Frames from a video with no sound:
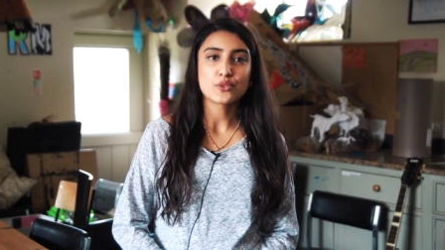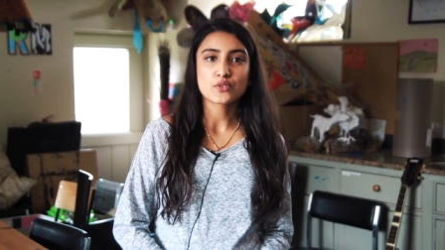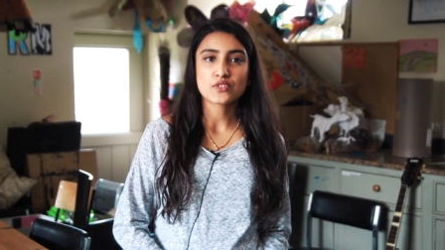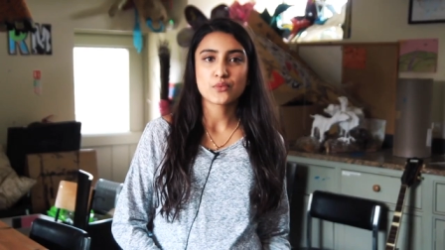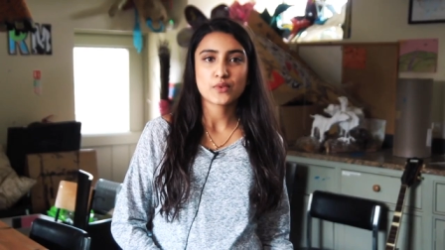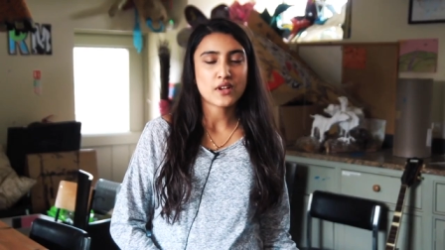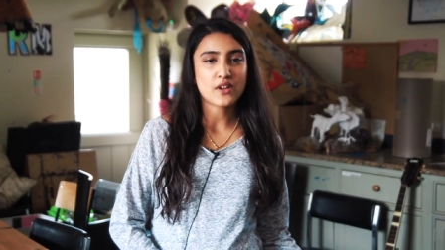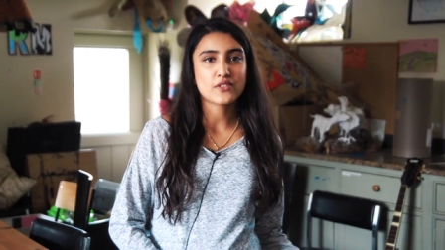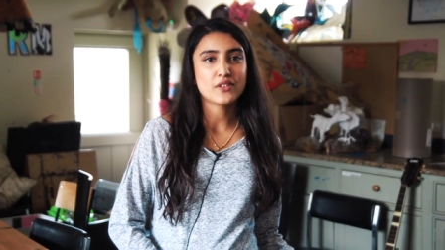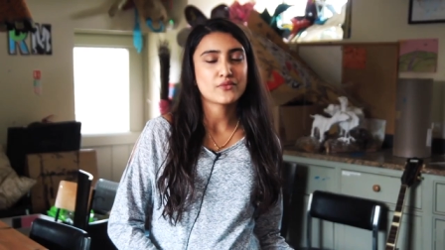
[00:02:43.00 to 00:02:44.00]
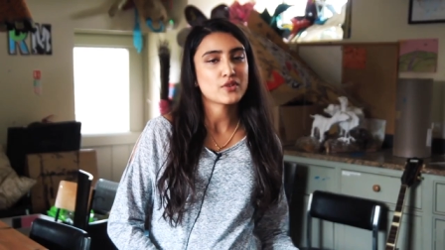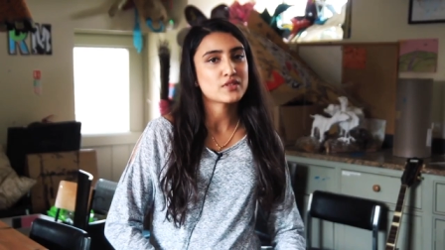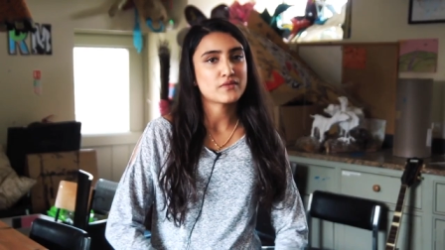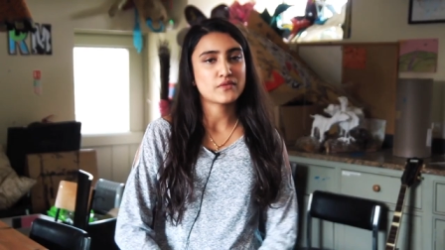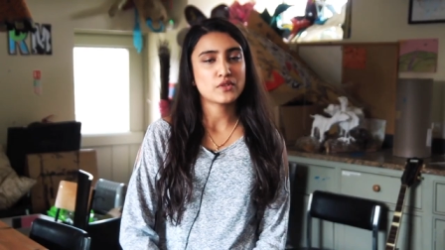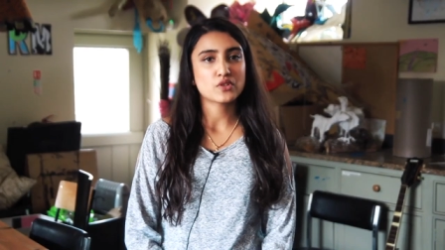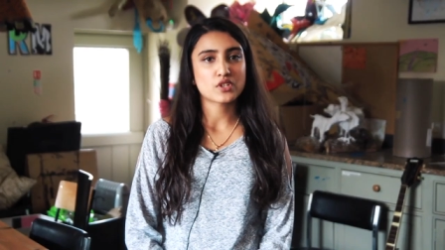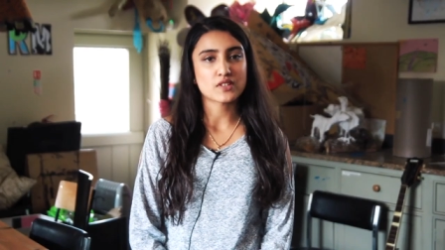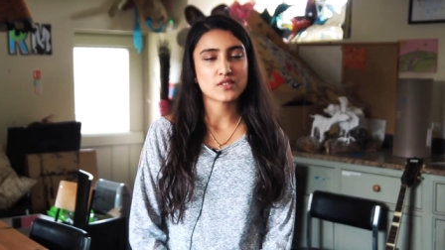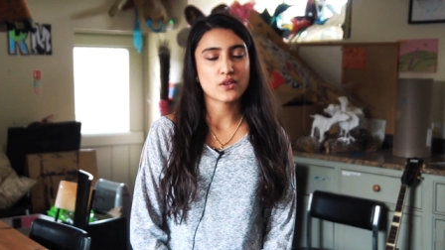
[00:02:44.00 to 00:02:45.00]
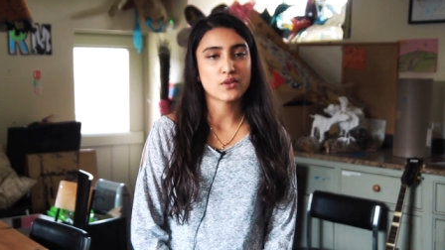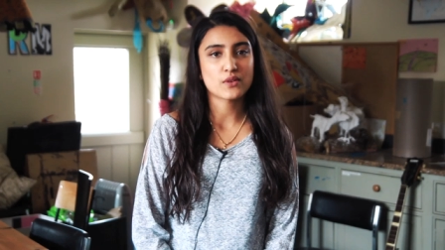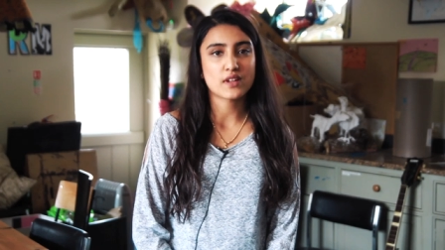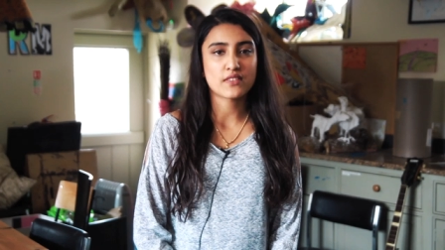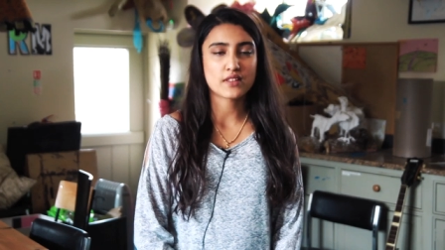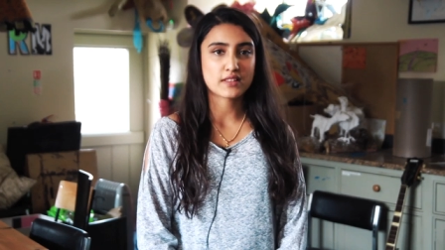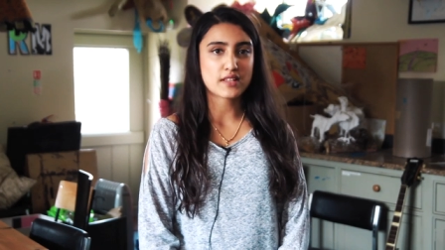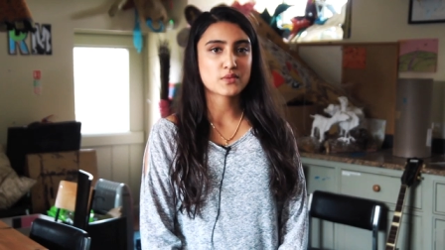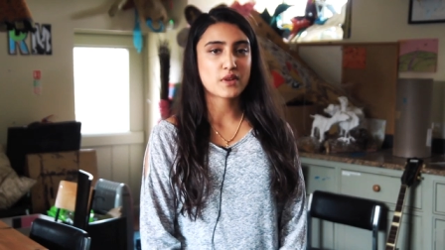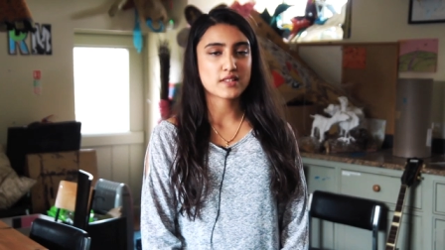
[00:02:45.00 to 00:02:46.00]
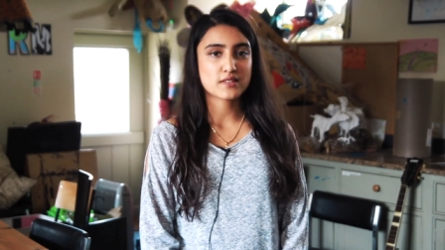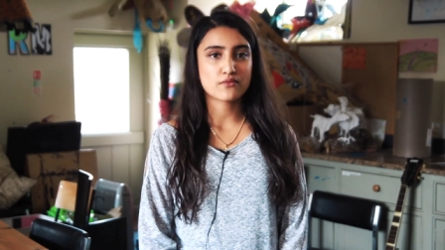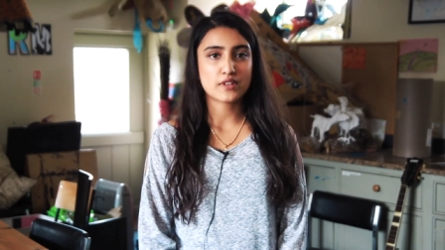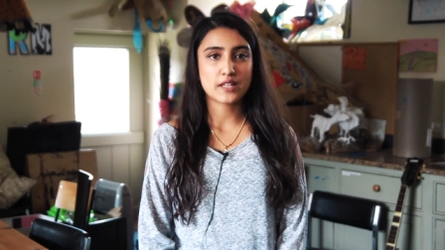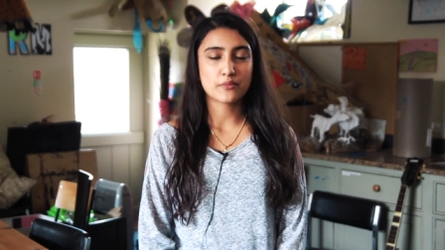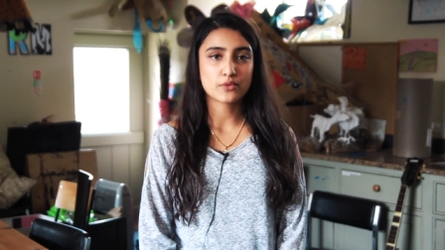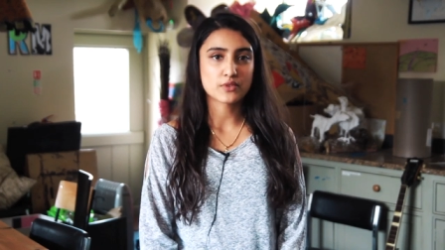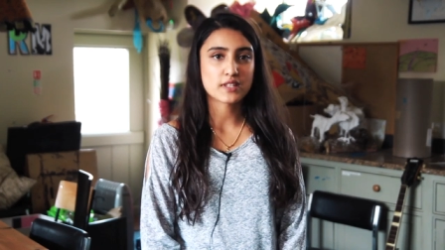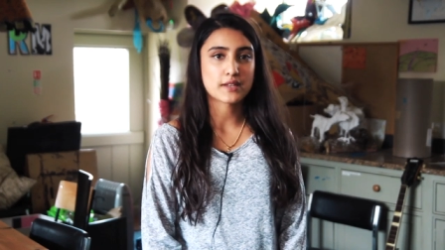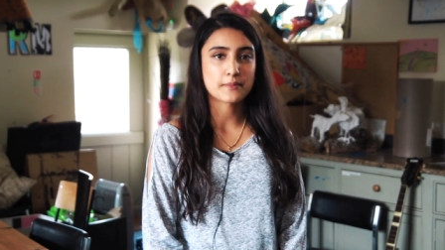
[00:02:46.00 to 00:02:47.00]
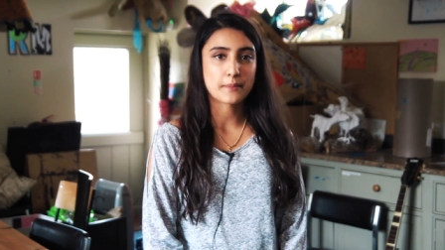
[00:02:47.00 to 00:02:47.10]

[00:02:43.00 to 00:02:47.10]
And also we are the voice of the future, so I think that's why it's really important.